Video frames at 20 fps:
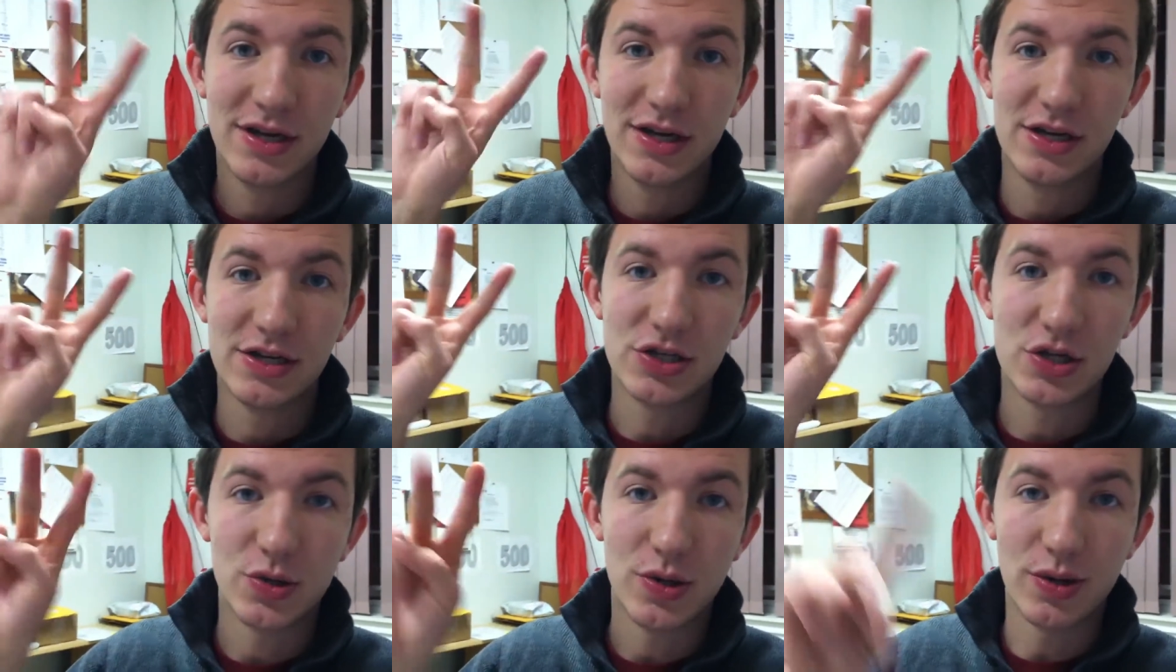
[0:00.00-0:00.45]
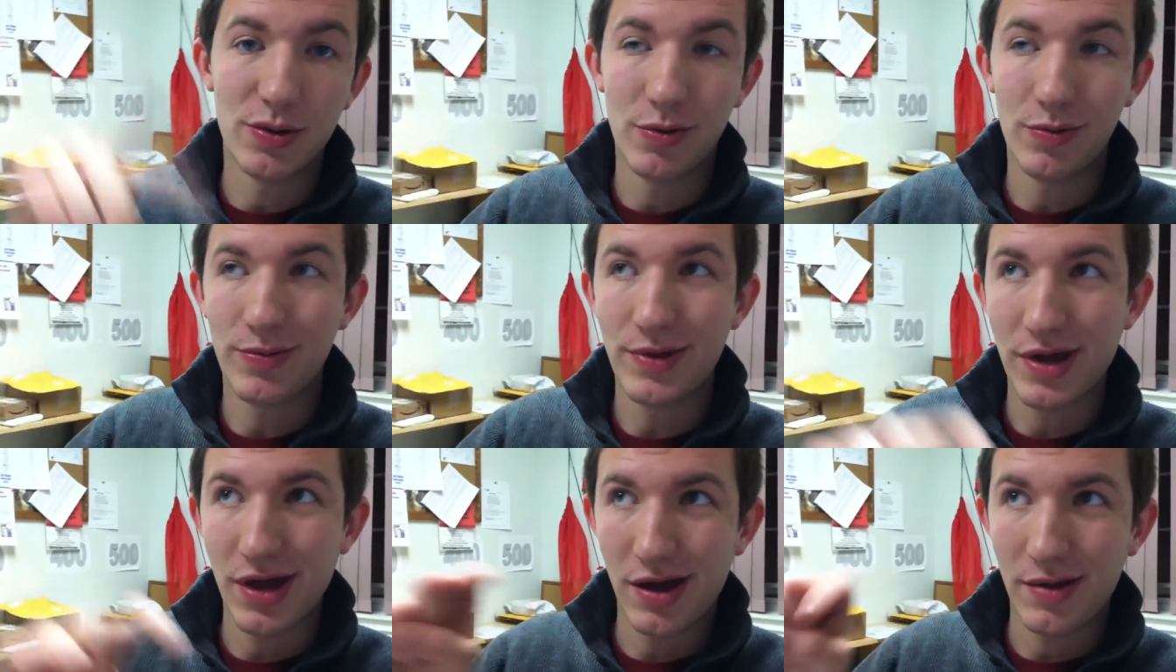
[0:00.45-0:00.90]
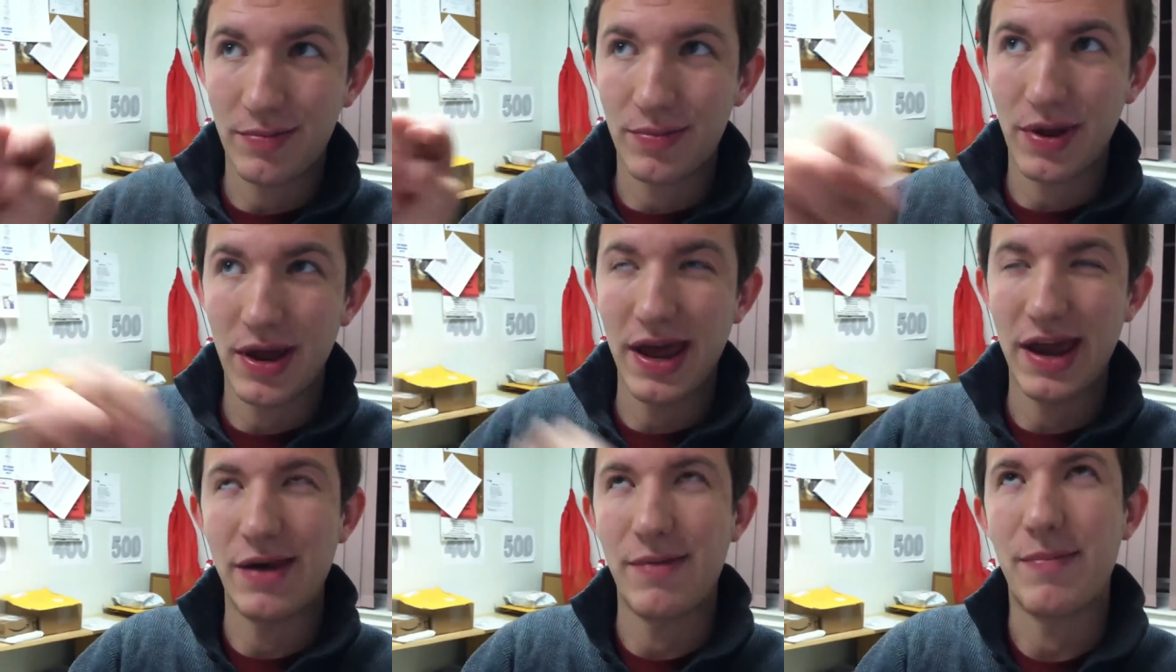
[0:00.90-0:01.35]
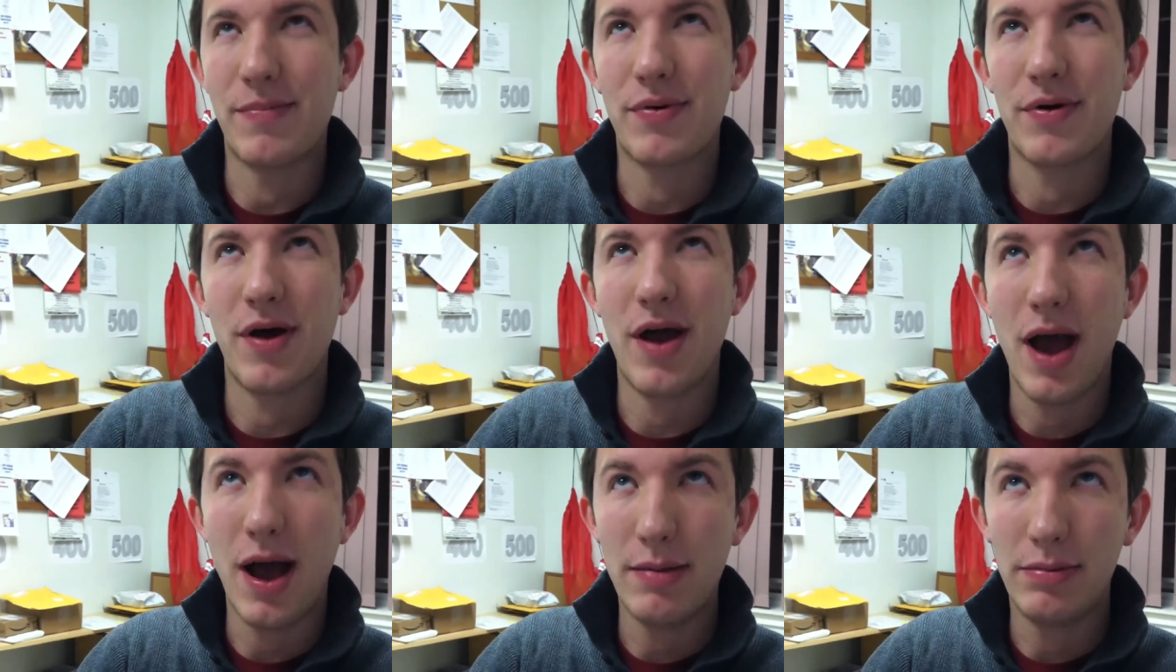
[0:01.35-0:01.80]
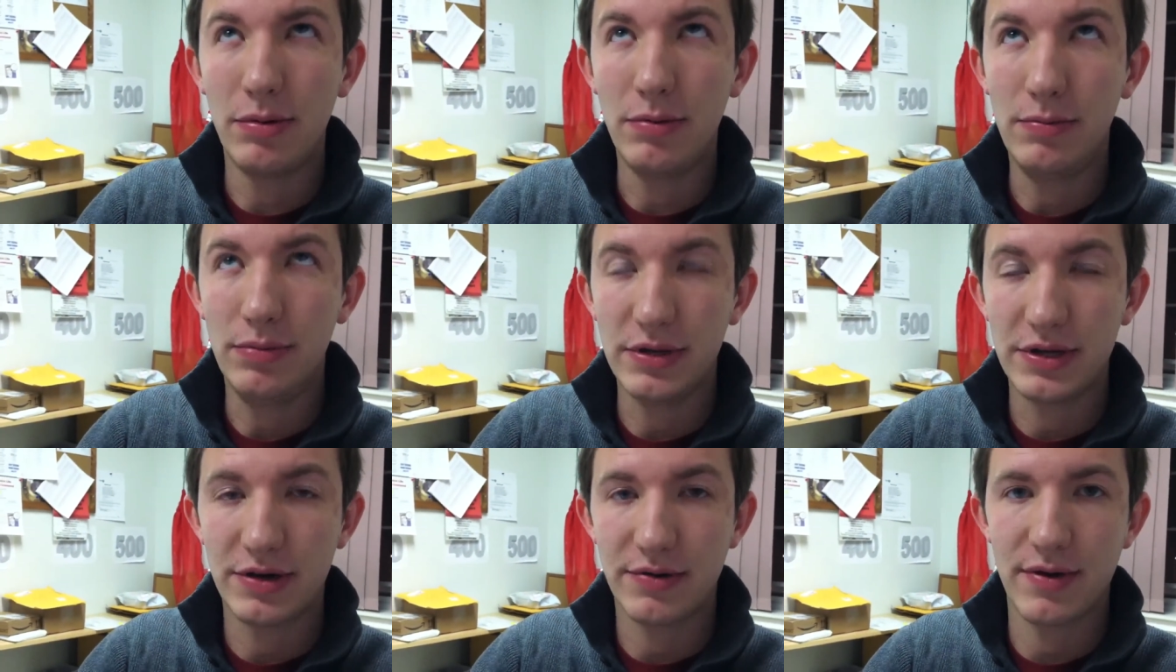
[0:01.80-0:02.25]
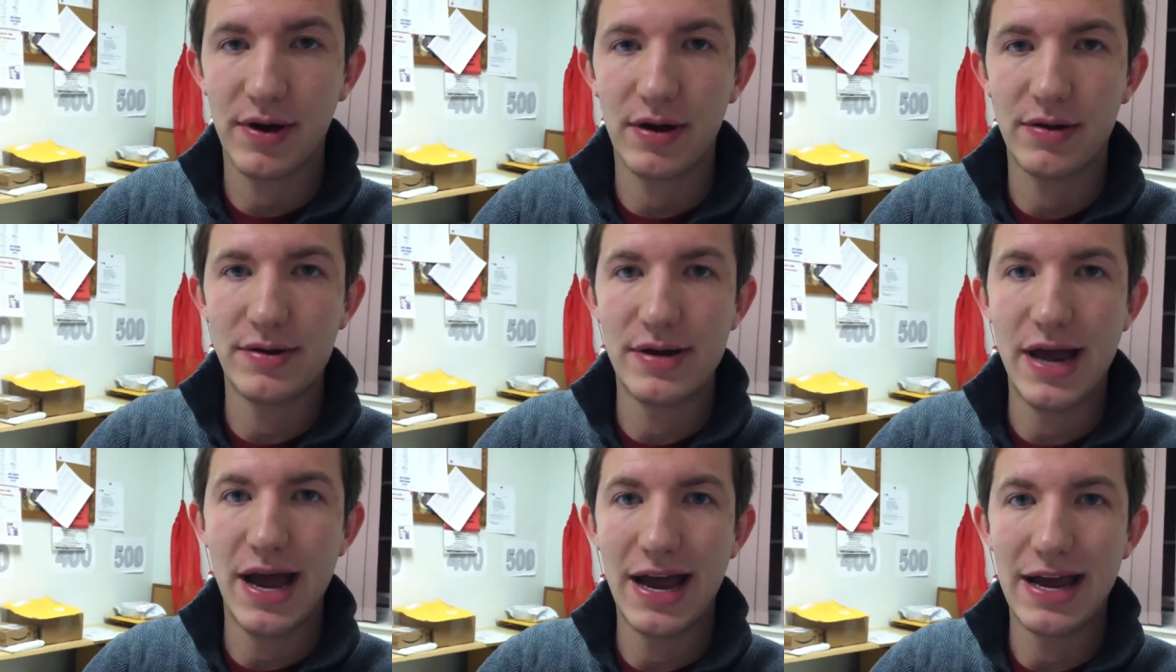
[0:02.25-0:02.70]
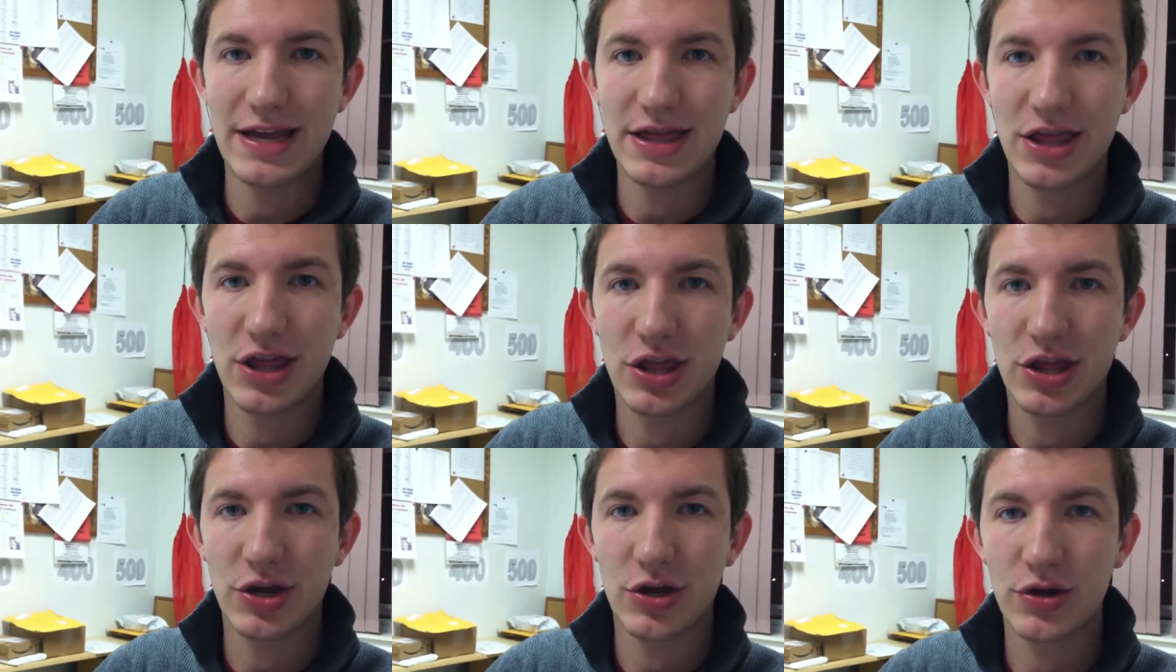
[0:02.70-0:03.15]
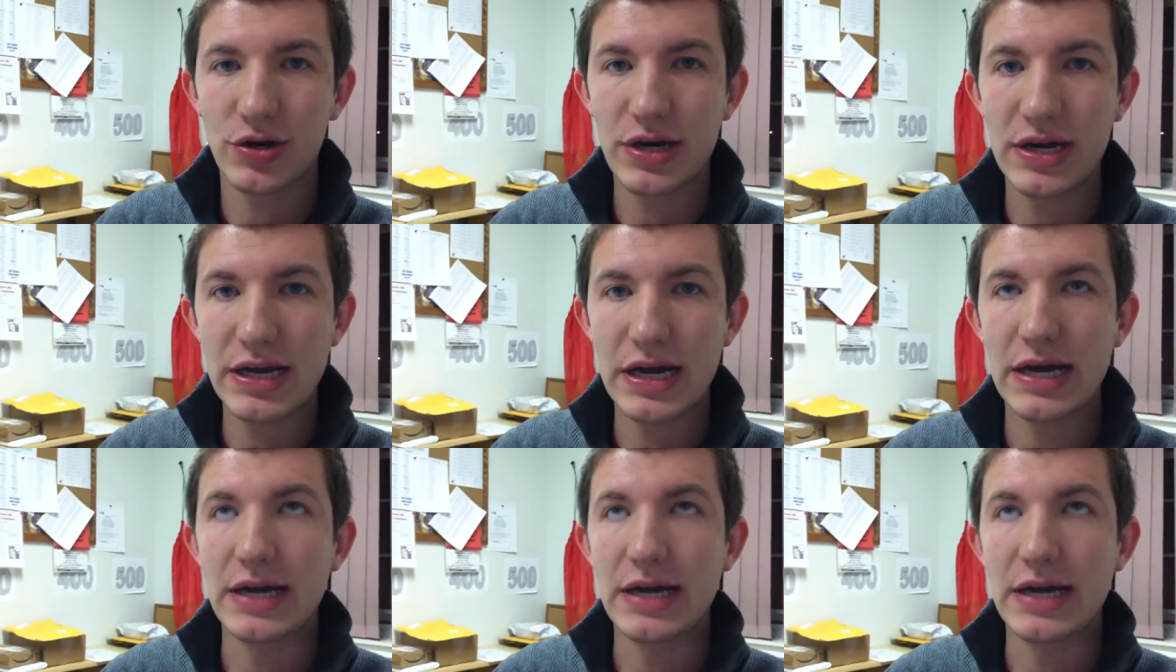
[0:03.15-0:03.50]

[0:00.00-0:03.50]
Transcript: so it will be up at probably around 9.30.